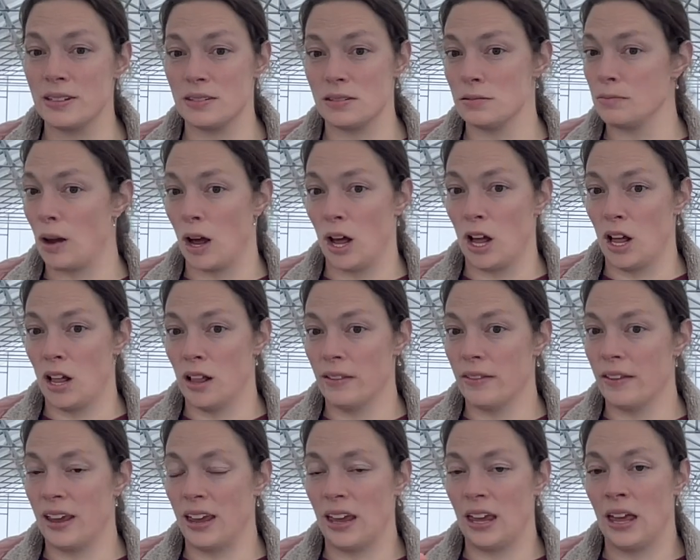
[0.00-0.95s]
small,
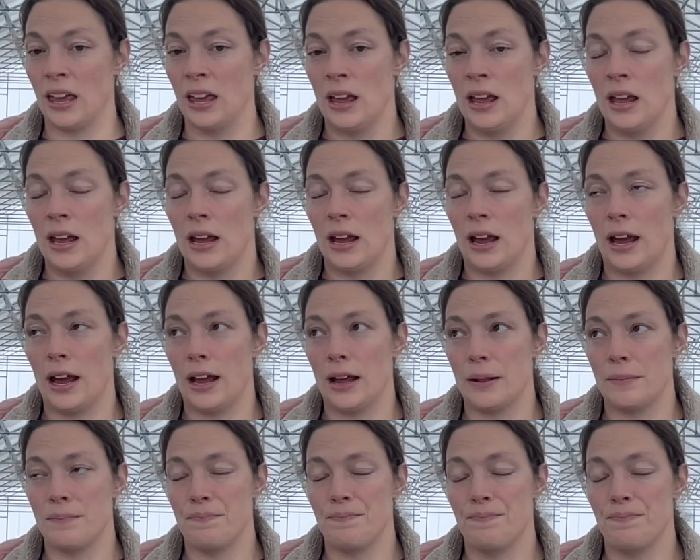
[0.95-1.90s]
like
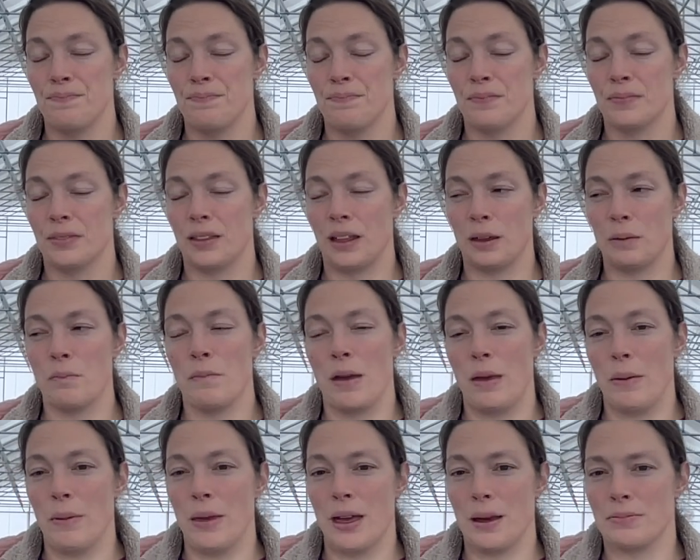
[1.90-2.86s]

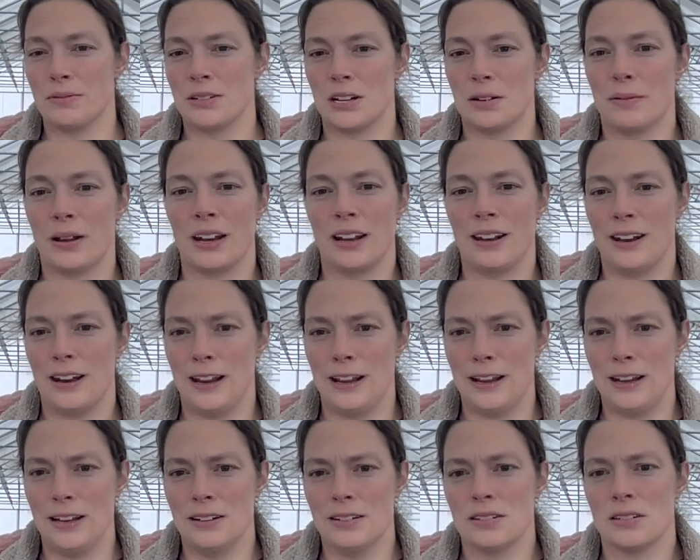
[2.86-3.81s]
maybe up to my
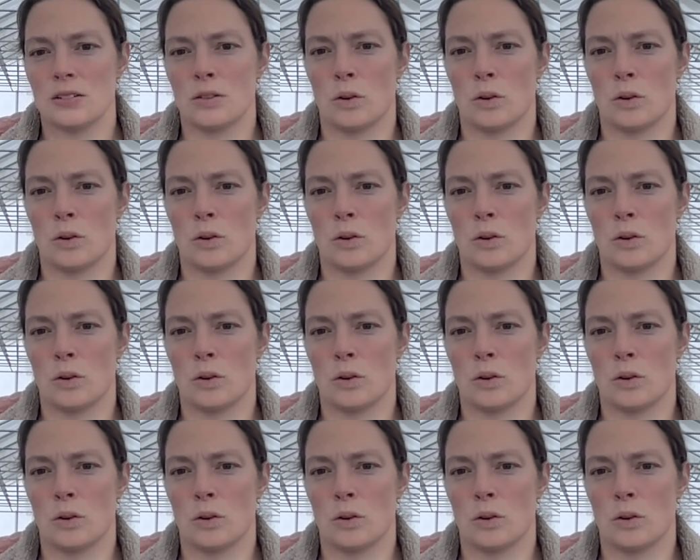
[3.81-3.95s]
knees